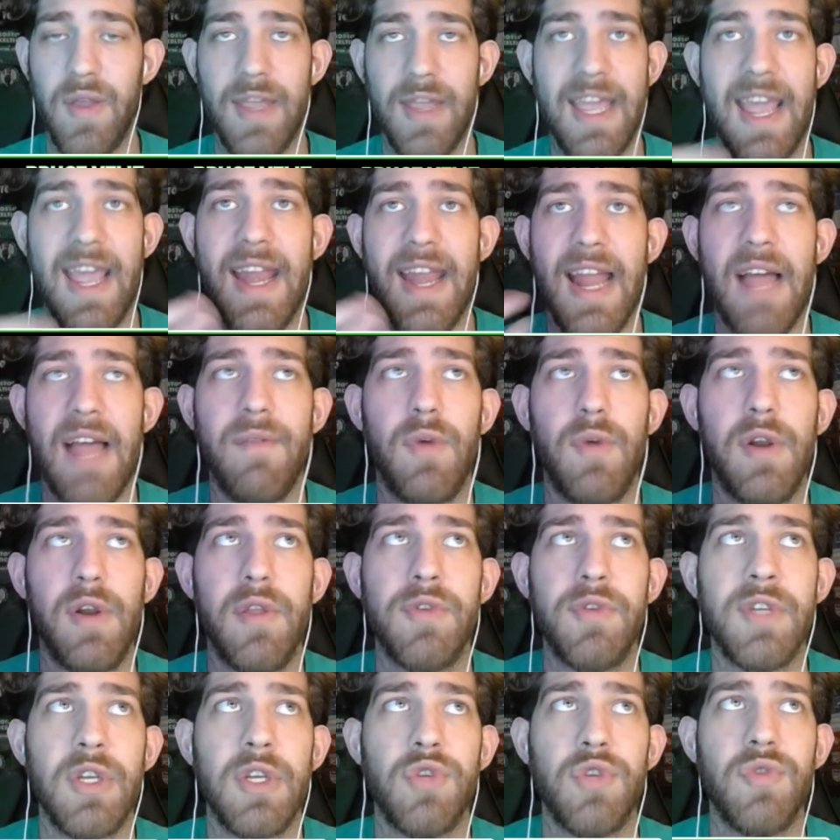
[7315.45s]
Can't have one of
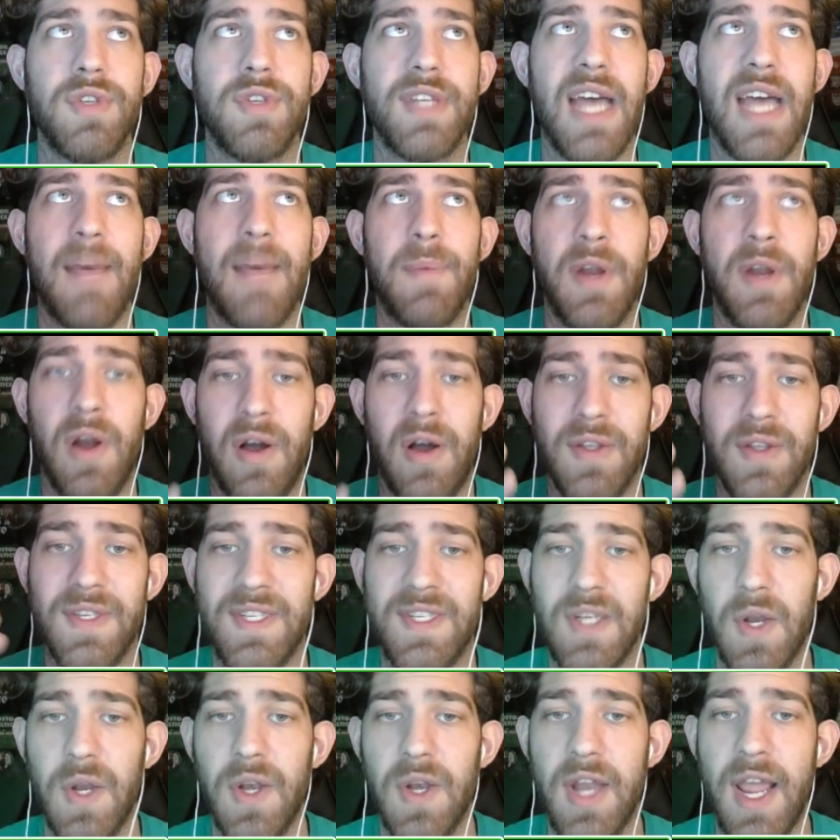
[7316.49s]
those injuries happen on
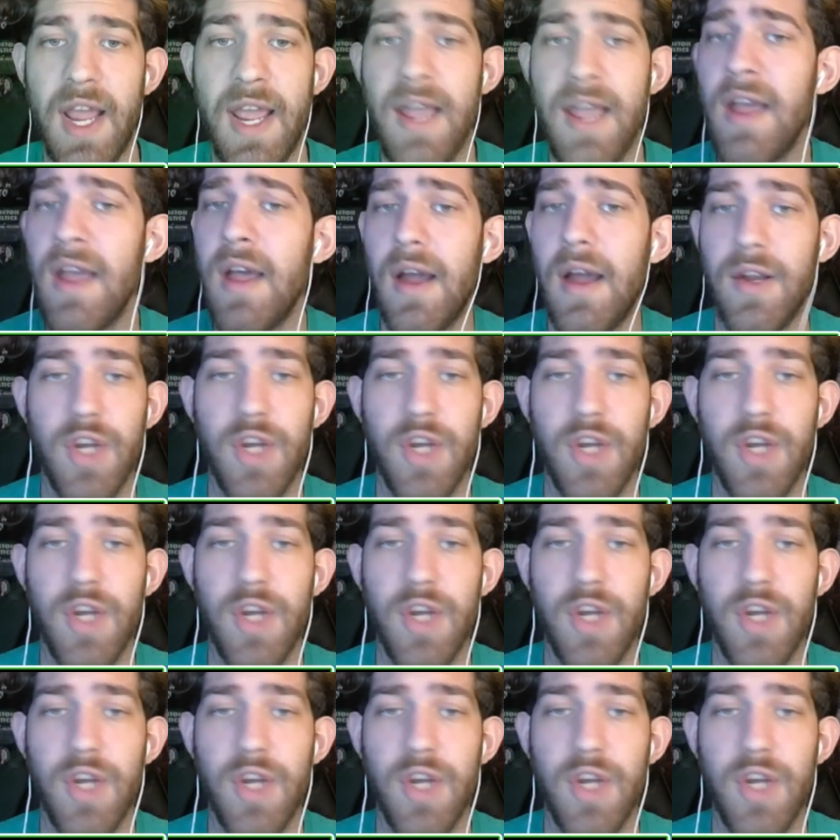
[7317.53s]
Sunday.